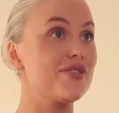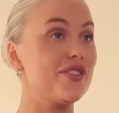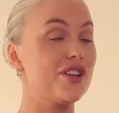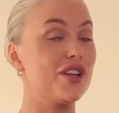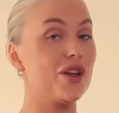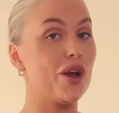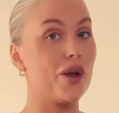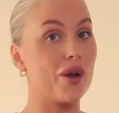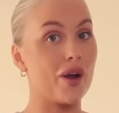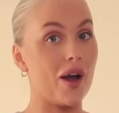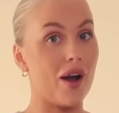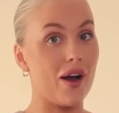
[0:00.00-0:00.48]

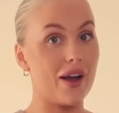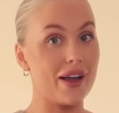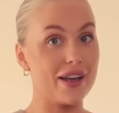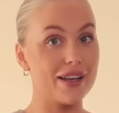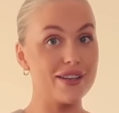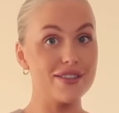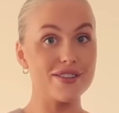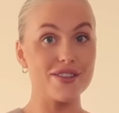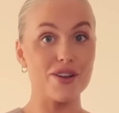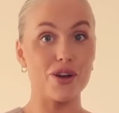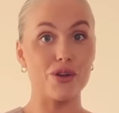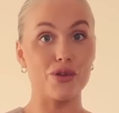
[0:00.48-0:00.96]
video,
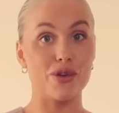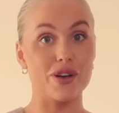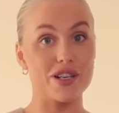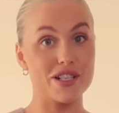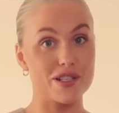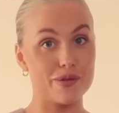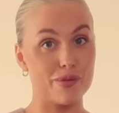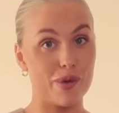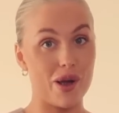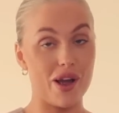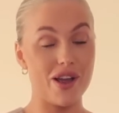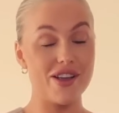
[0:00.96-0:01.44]
guys,
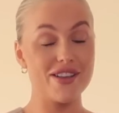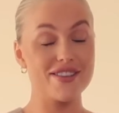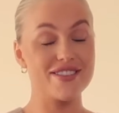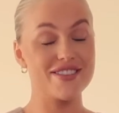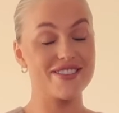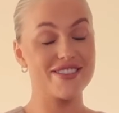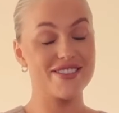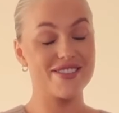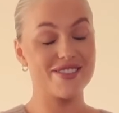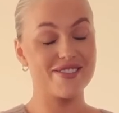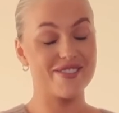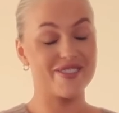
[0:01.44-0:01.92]

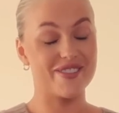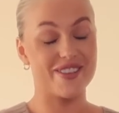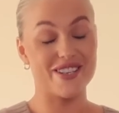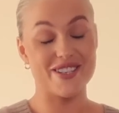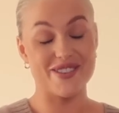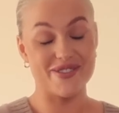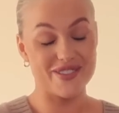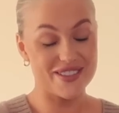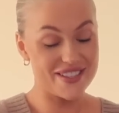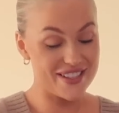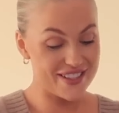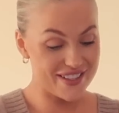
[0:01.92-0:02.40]
Christmas
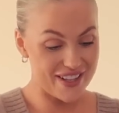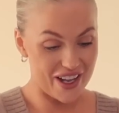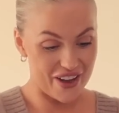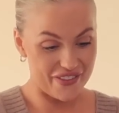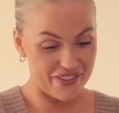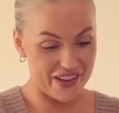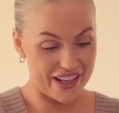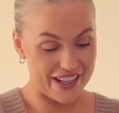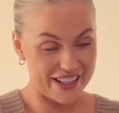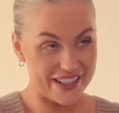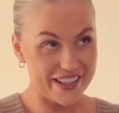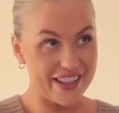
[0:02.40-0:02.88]
is
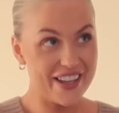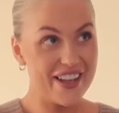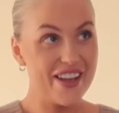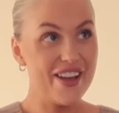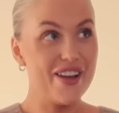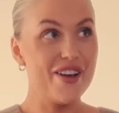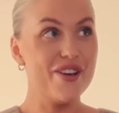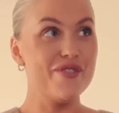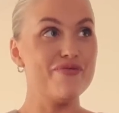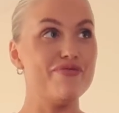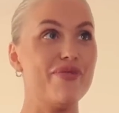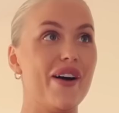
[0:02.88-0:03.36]
coming.
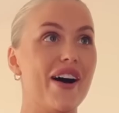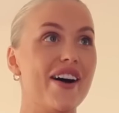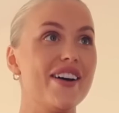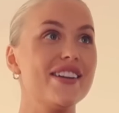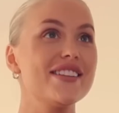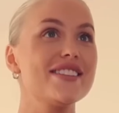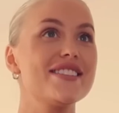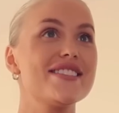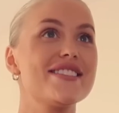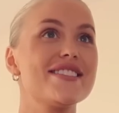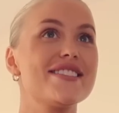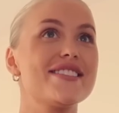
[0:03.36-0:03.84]

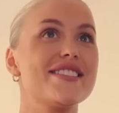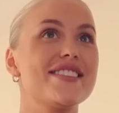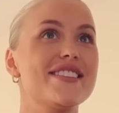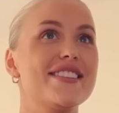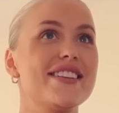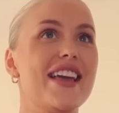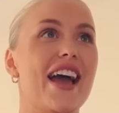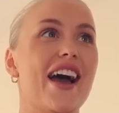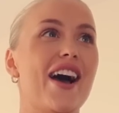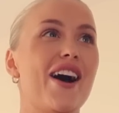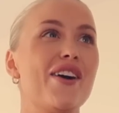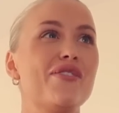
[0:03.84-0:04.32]
But
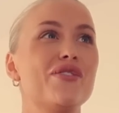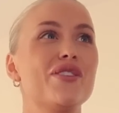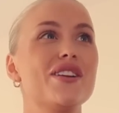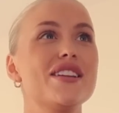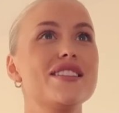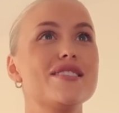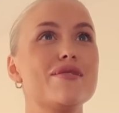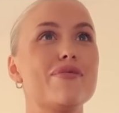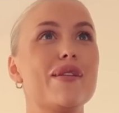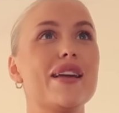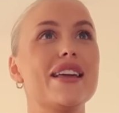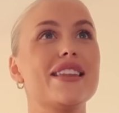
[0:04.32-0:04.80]
yeah, I
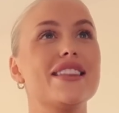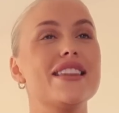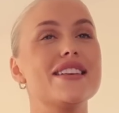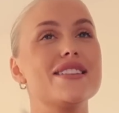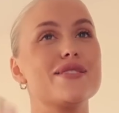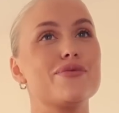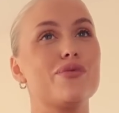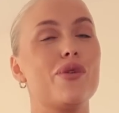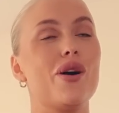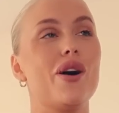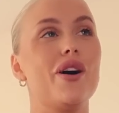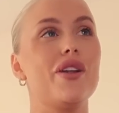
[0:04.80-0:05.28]
wanted to make
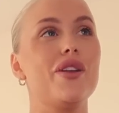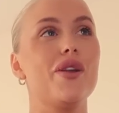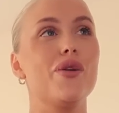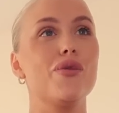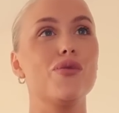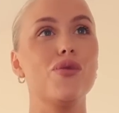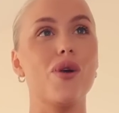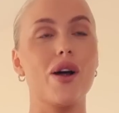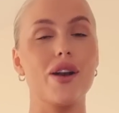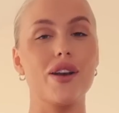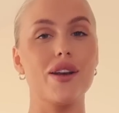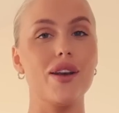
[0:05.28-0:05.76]
this
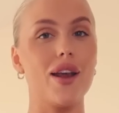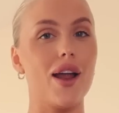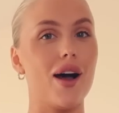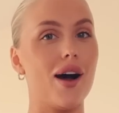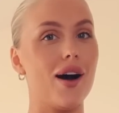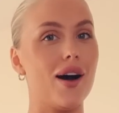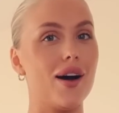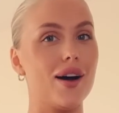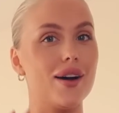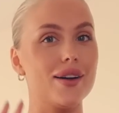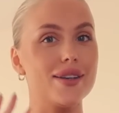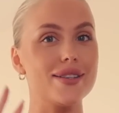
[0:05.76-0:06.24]
one
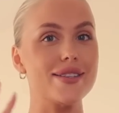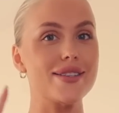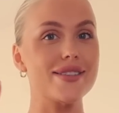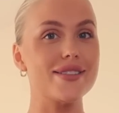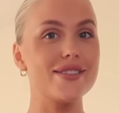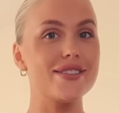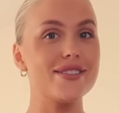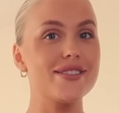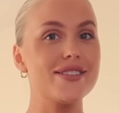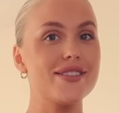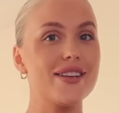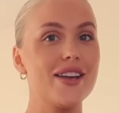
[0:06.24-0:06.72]

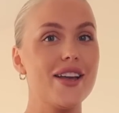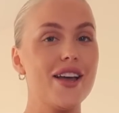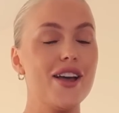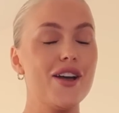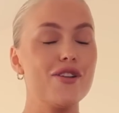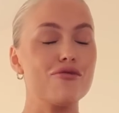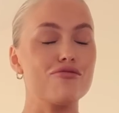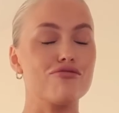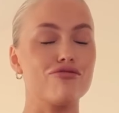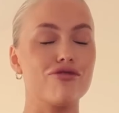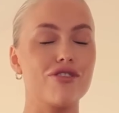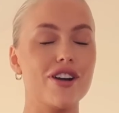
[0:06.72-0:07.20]
last
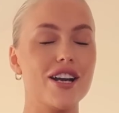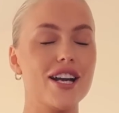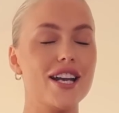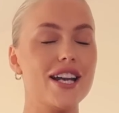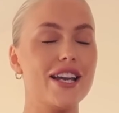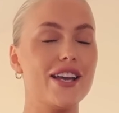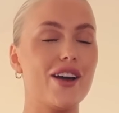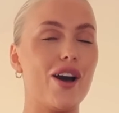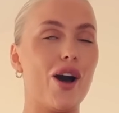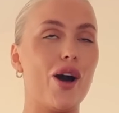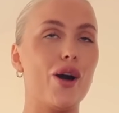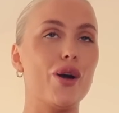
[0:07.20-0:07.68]

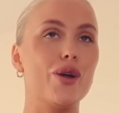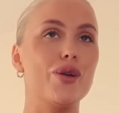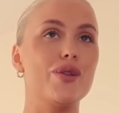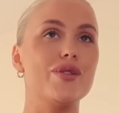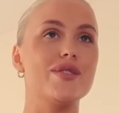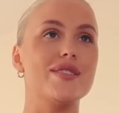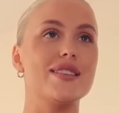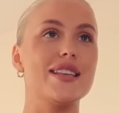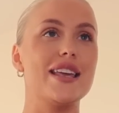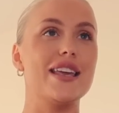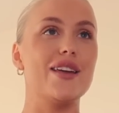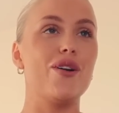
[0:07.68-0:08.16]
really
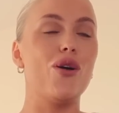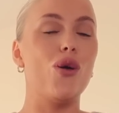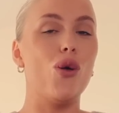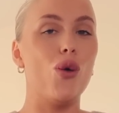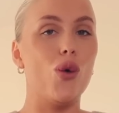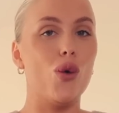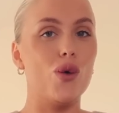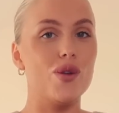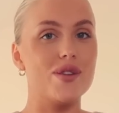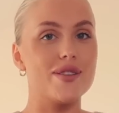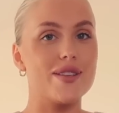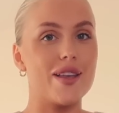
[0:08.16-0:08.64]
cozy
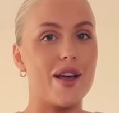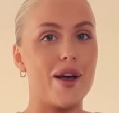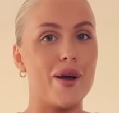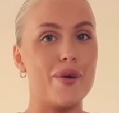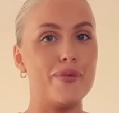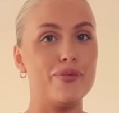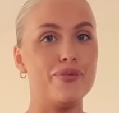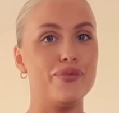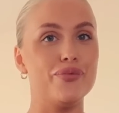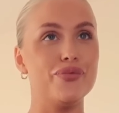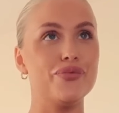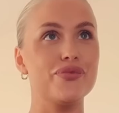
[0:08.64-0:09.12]

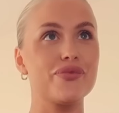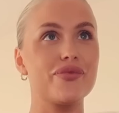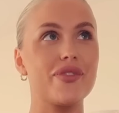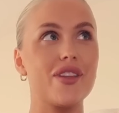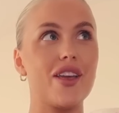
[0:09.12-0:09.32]
autumn